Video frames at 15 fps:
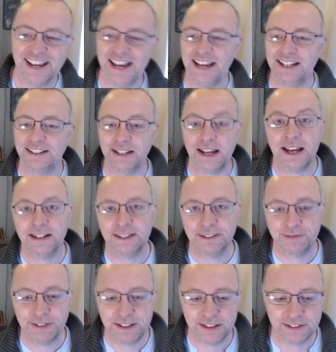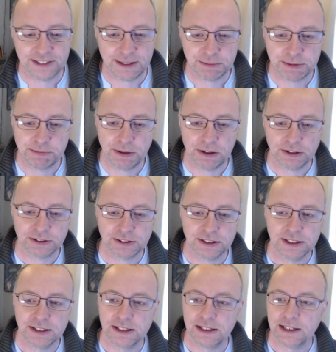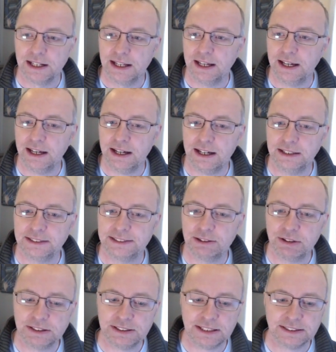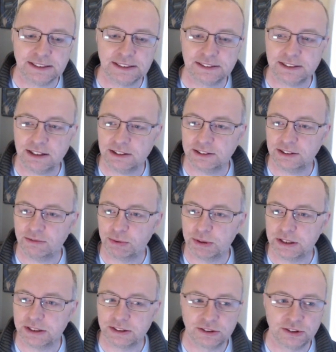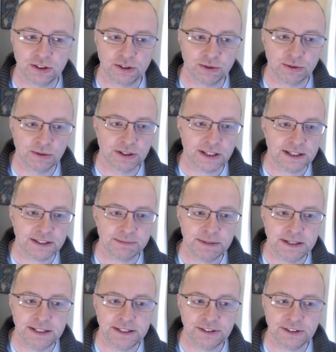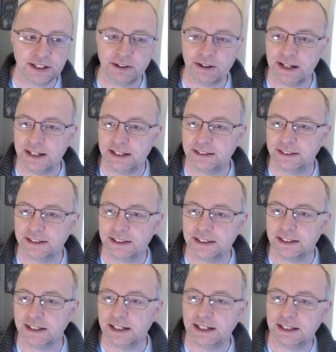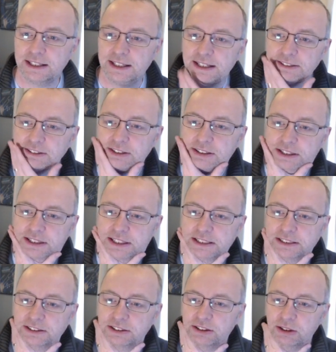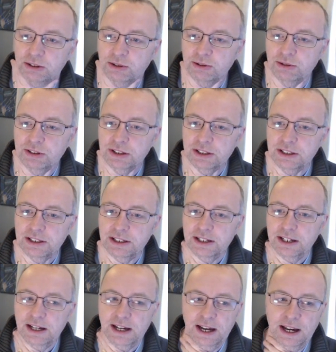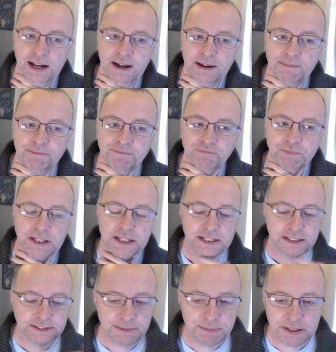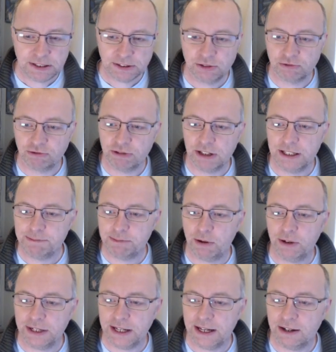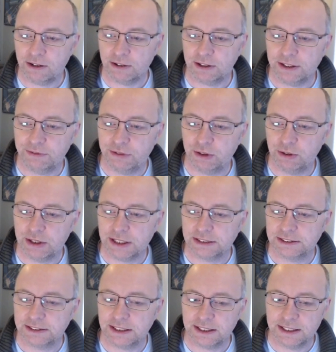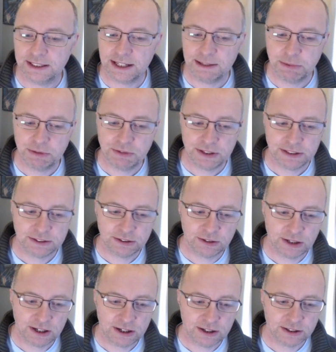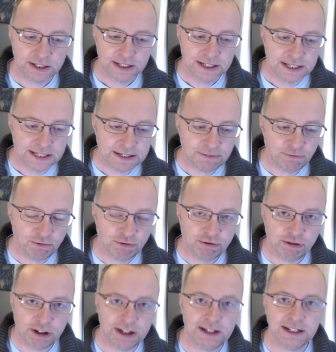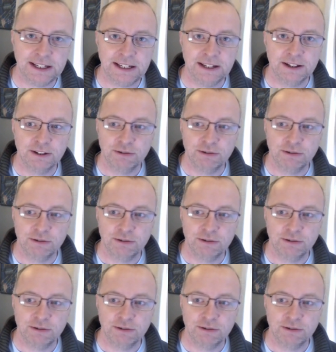and defeat the chapter boss. So this actually starts off with this duel. That's me, Shadowhand, against this dude. There's something I should really point out. If you get stuck in the game and you find it too hard, it really